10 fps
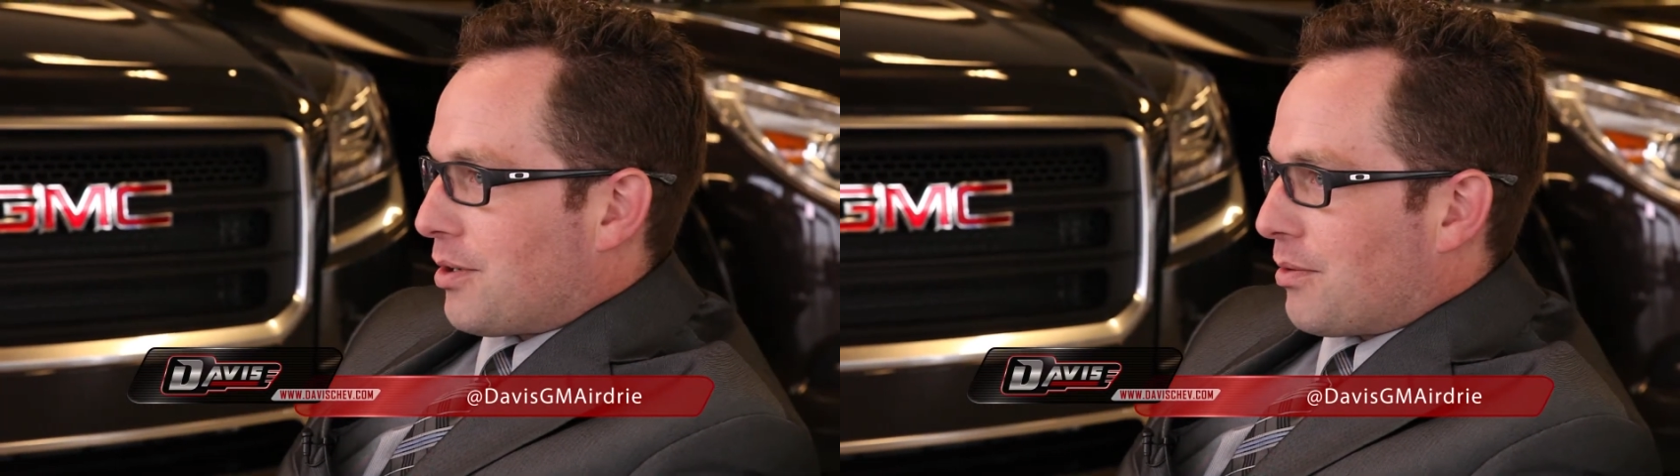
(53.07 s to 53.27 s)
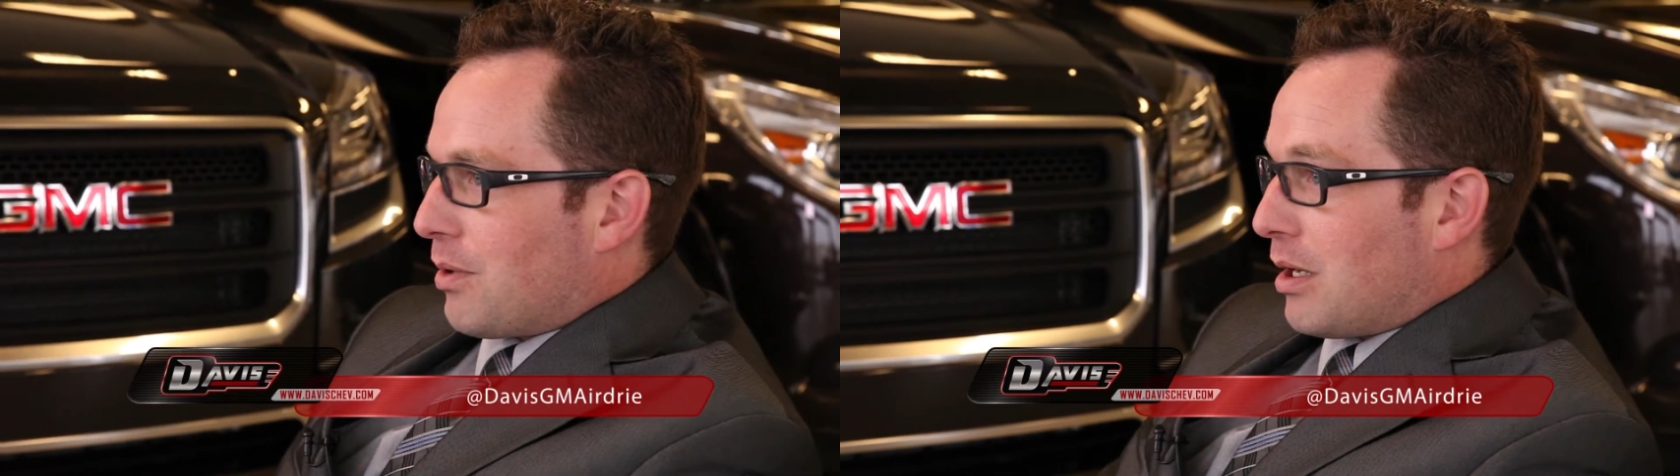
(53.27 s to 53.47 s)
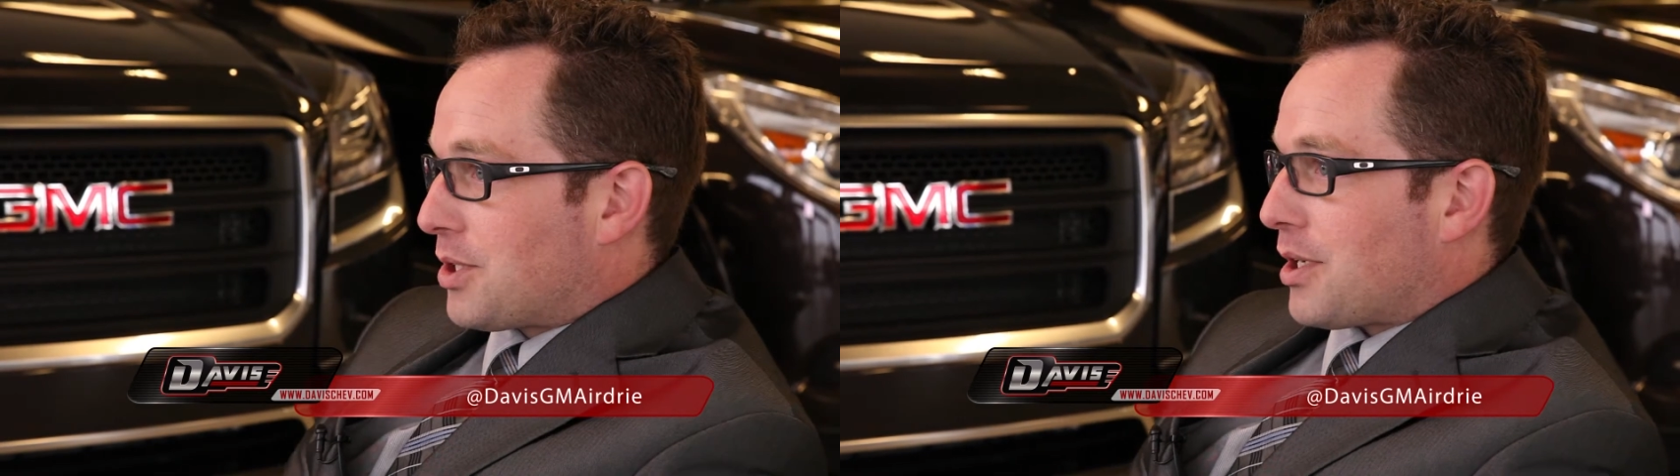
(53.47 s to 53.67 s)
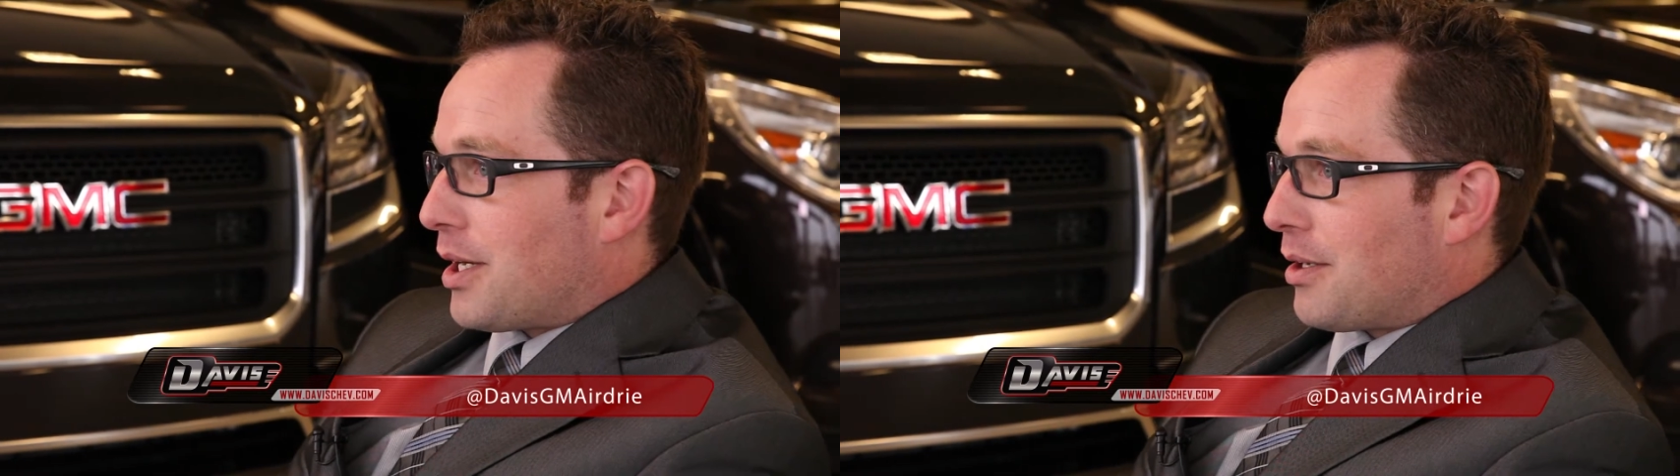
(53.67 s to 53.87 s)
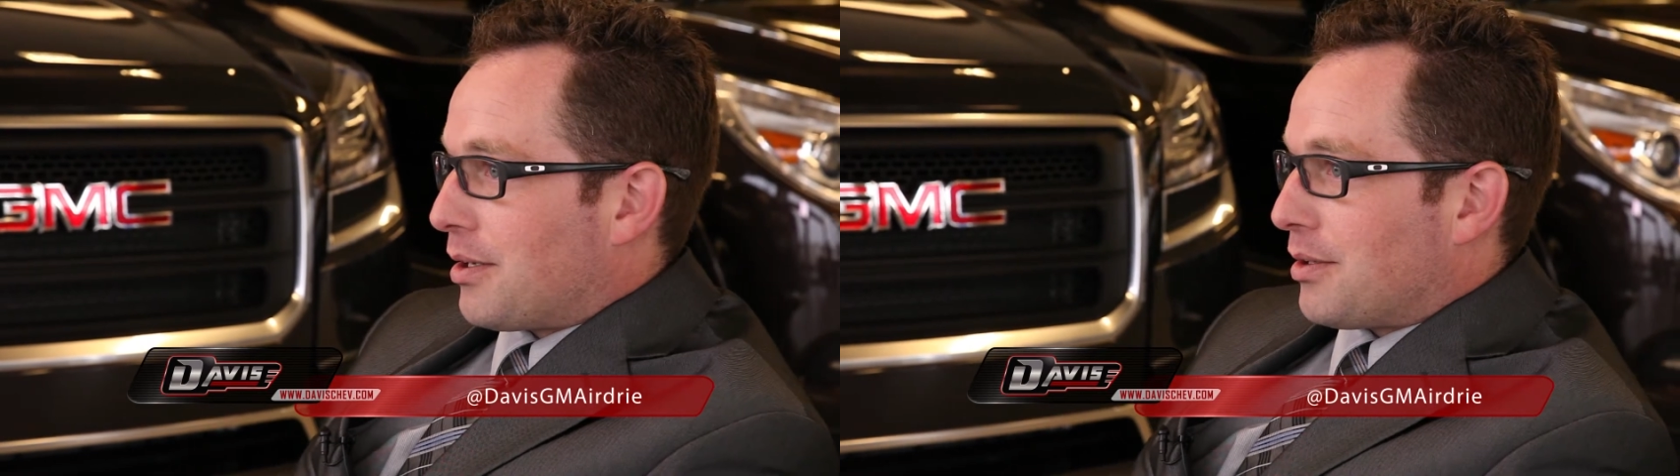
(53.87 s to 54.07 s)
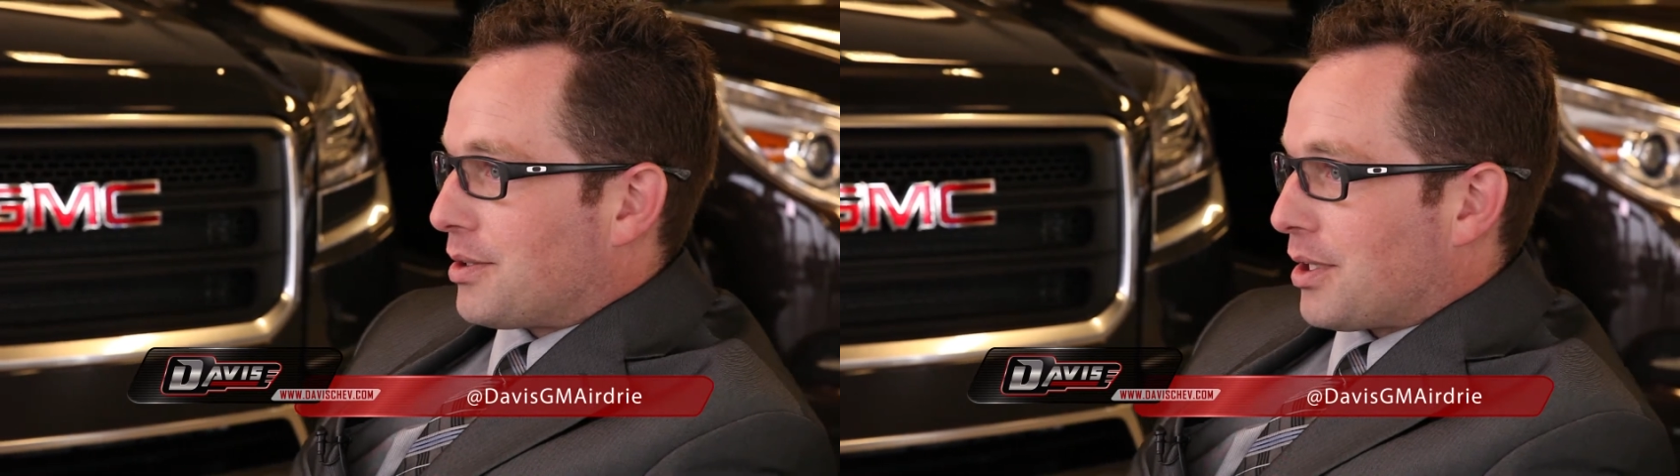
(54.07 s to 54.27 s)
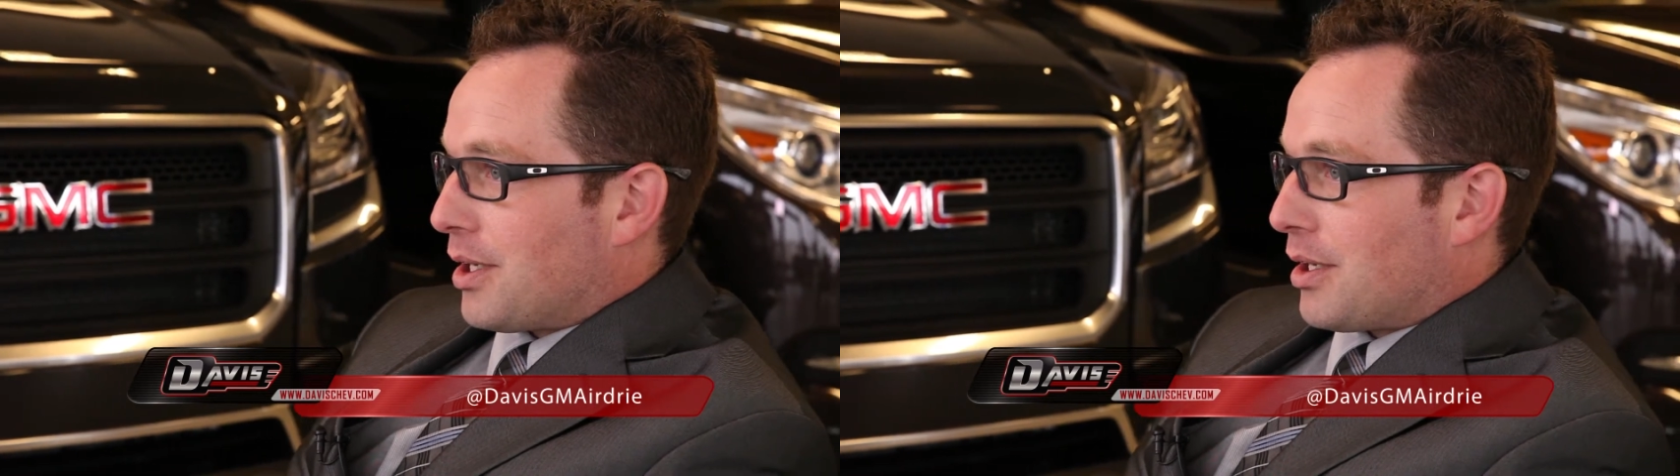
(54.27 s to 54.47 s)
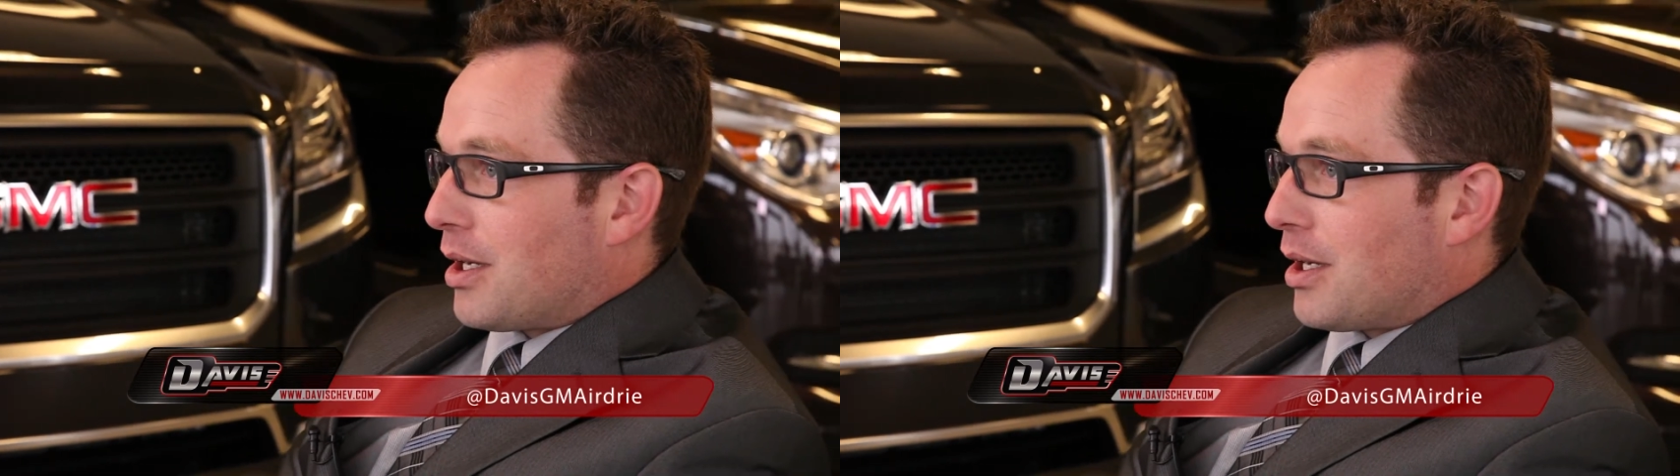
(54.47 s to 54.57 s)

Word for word: in our website, and uh,